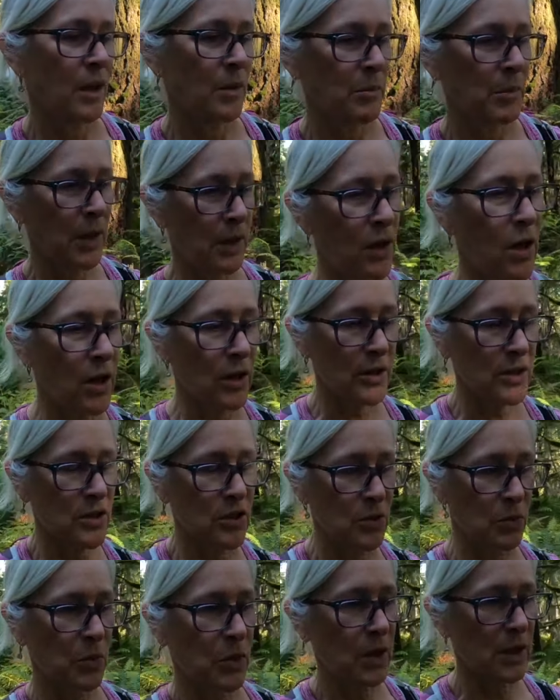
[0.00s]
My
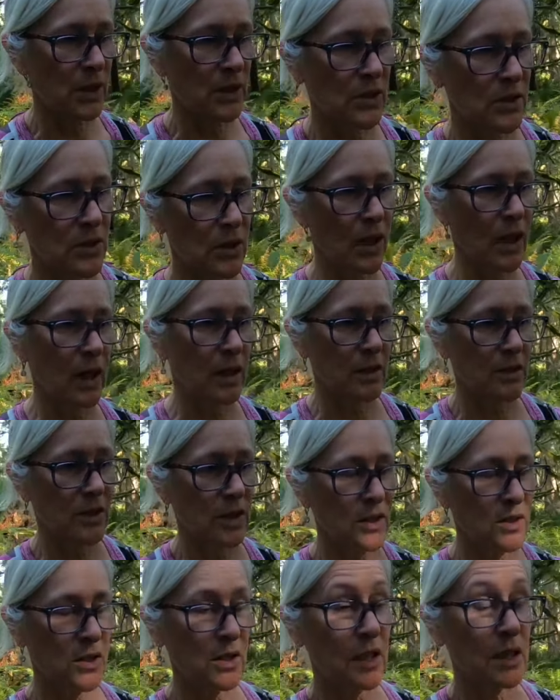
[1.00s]
longest was
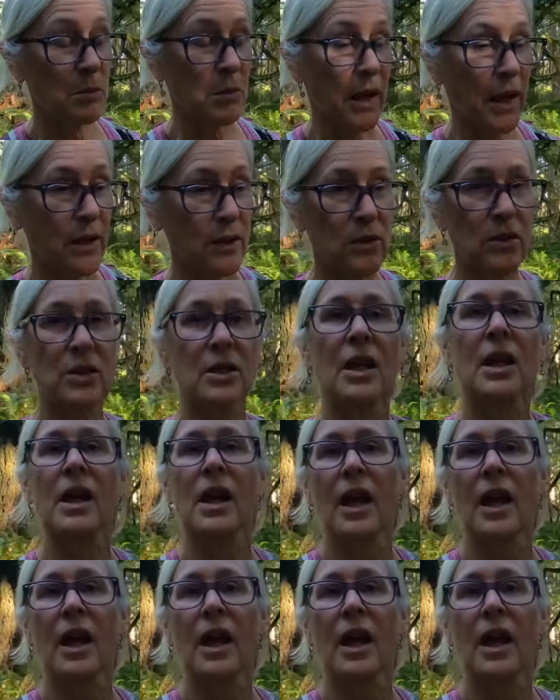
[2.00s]
16 miles,